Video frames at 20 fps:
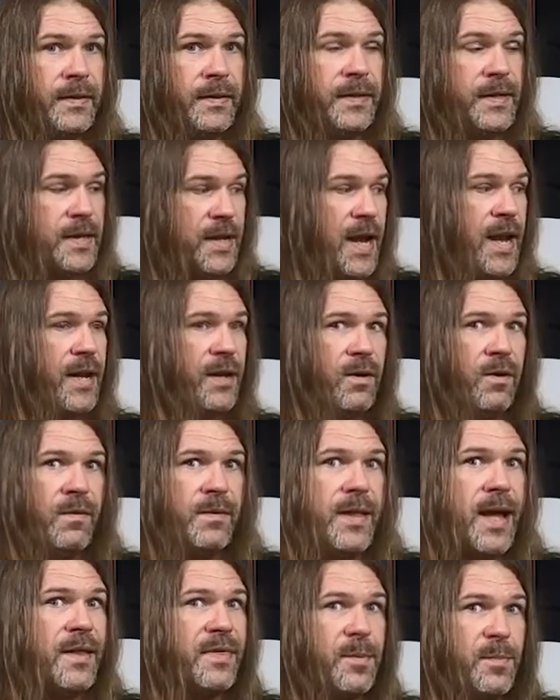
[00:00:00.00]
you can't do it
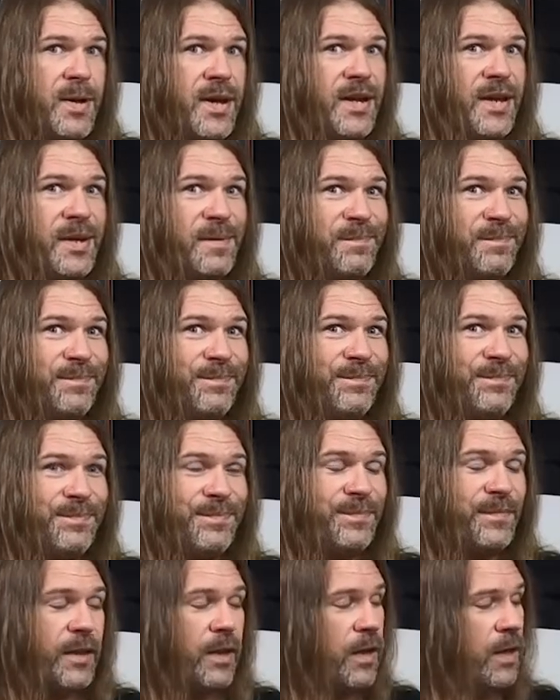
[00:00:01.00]
without the pinky.
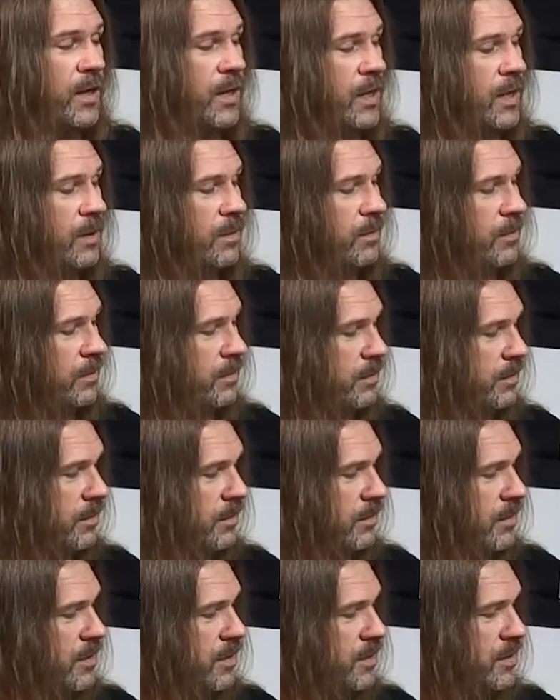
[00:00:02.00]

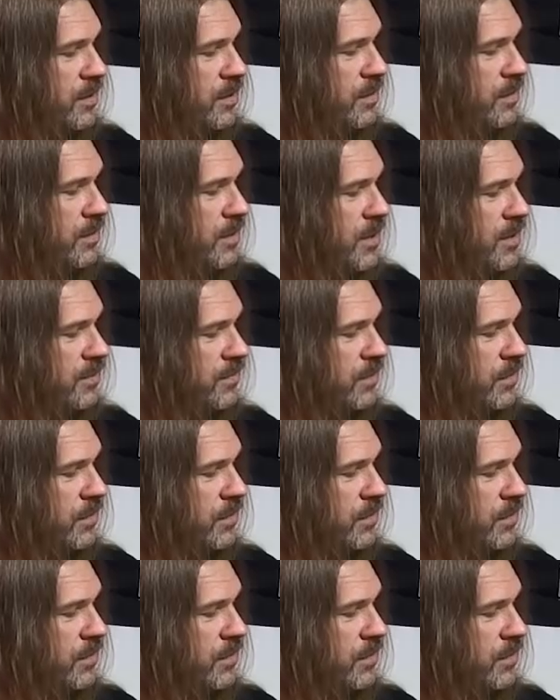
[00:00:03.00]
You can do this